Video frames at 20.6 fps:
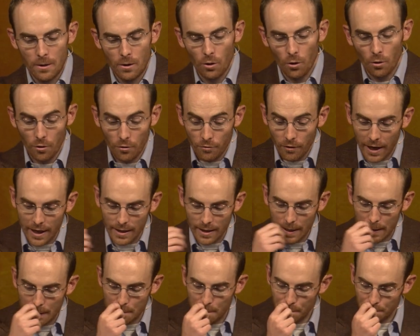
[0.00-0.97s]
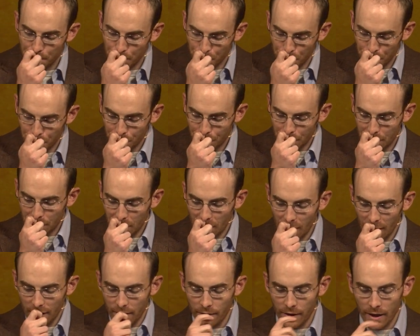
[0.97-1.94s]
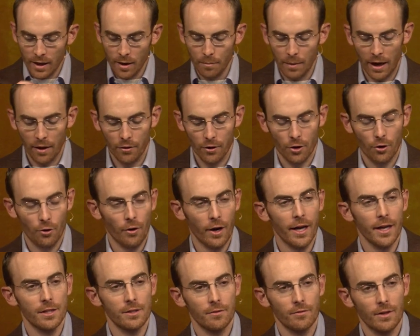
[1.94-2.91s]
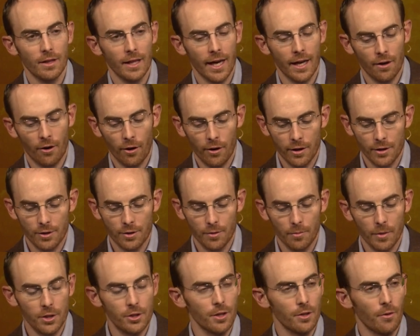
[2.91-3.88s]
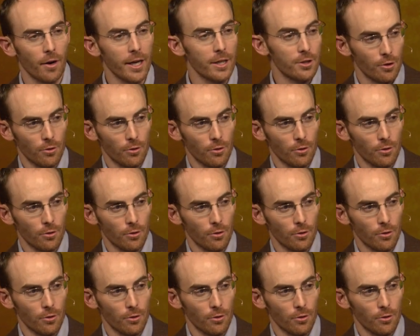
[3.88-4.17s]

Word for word: Or finally, Think about the grace of glad hearted submission, right?